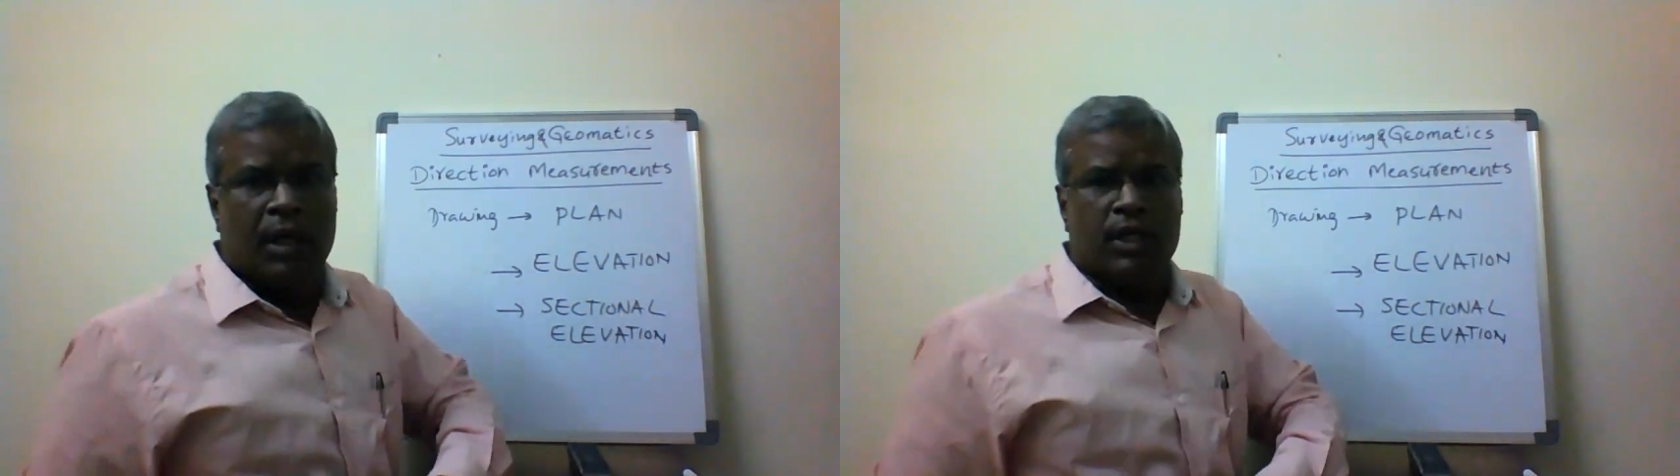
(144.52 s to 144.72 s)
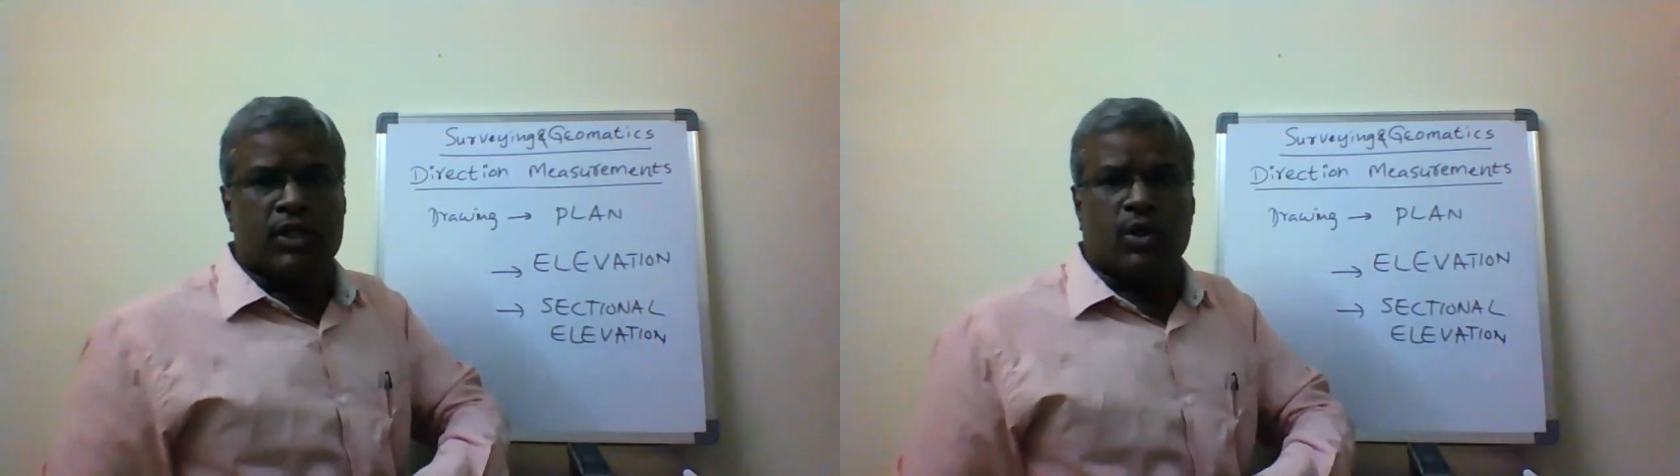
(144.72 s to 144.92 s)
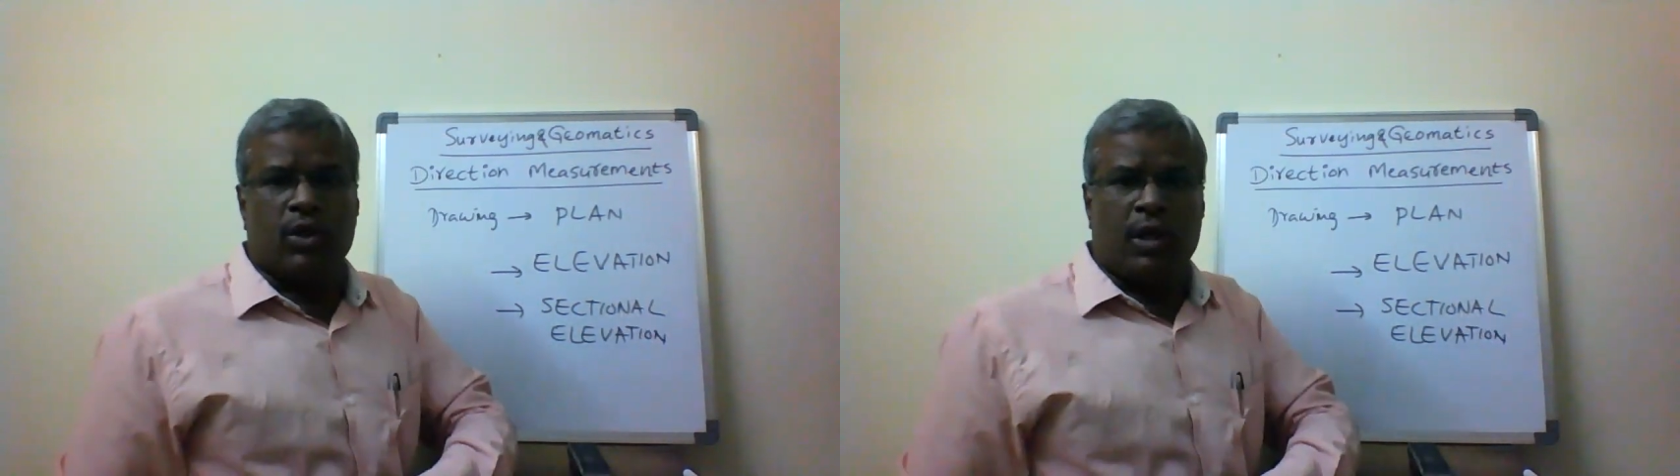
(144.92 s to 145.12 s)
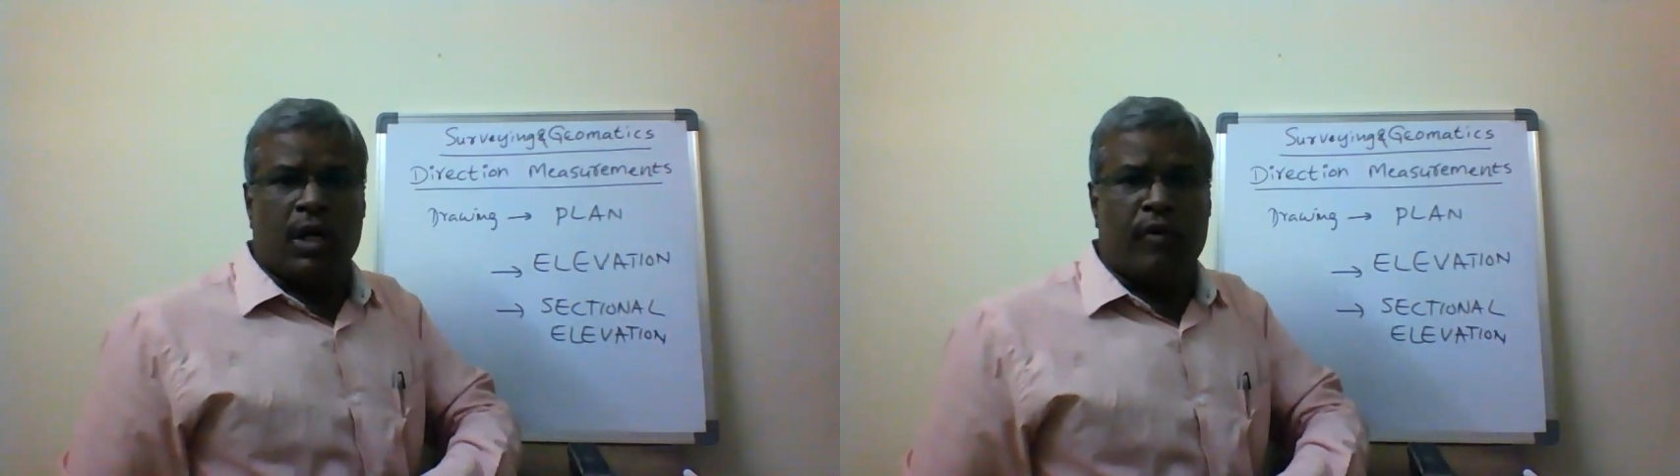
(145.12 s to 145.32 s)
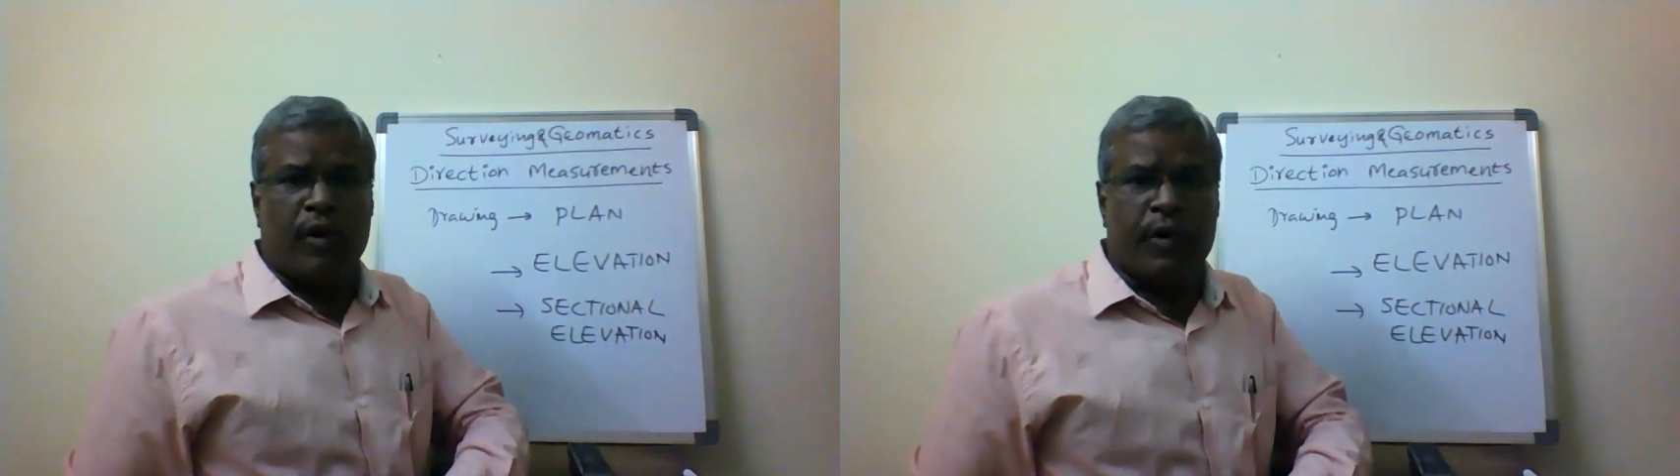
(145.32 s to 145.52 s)
So I
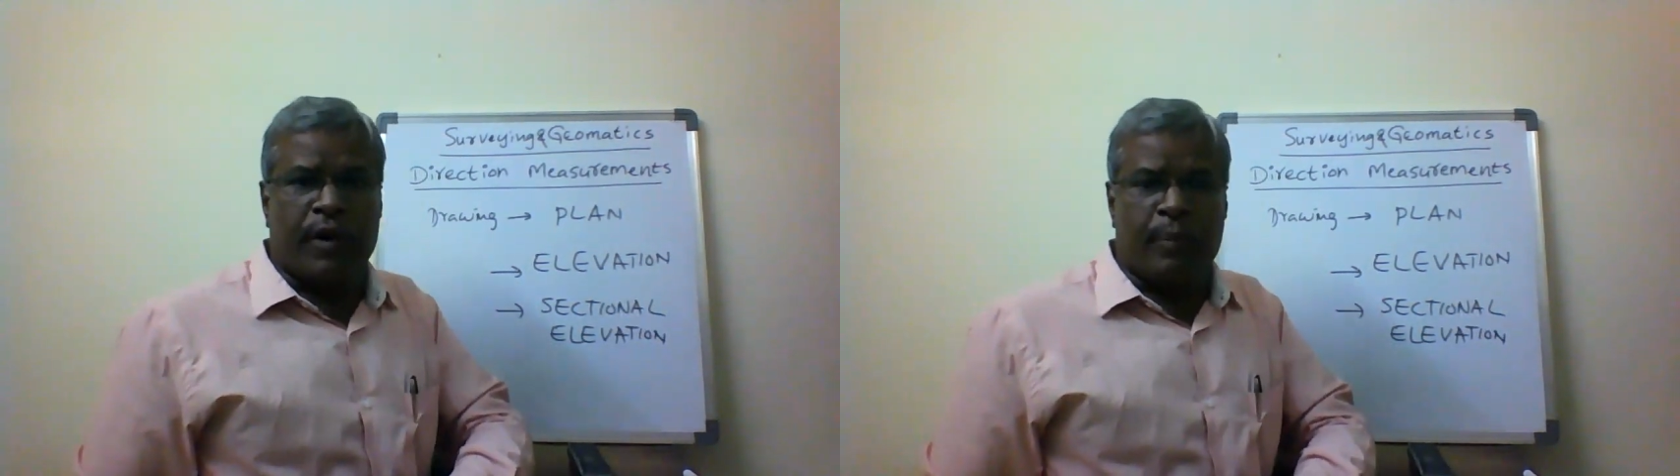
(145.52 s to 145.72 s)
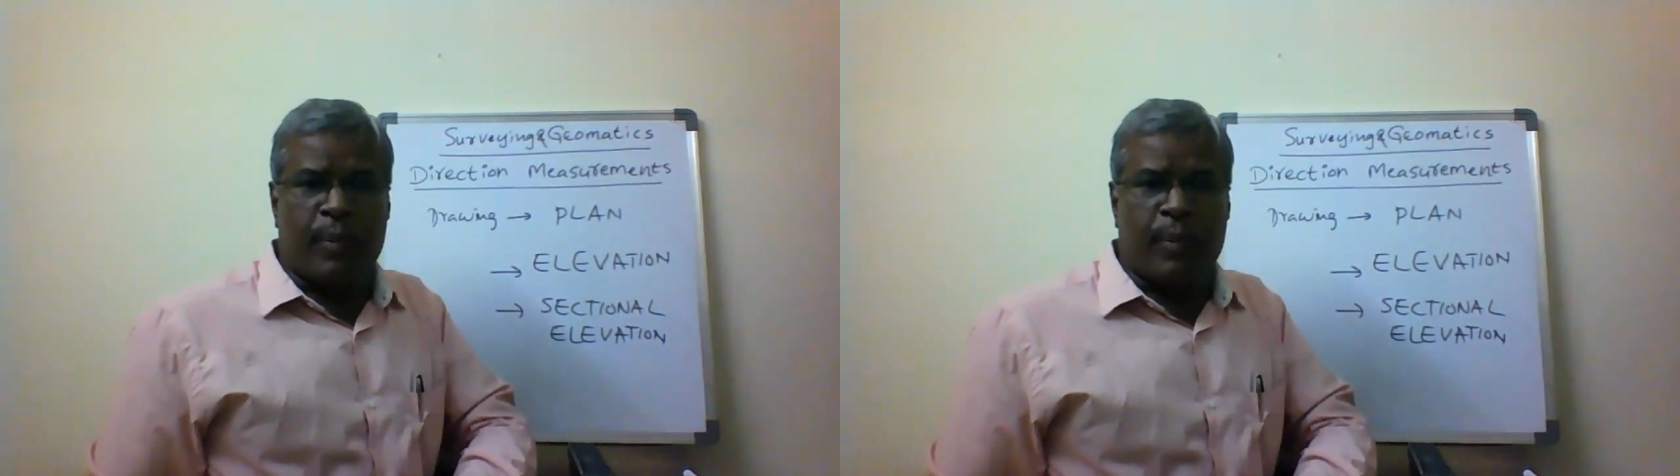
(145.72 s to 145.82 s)
wanted to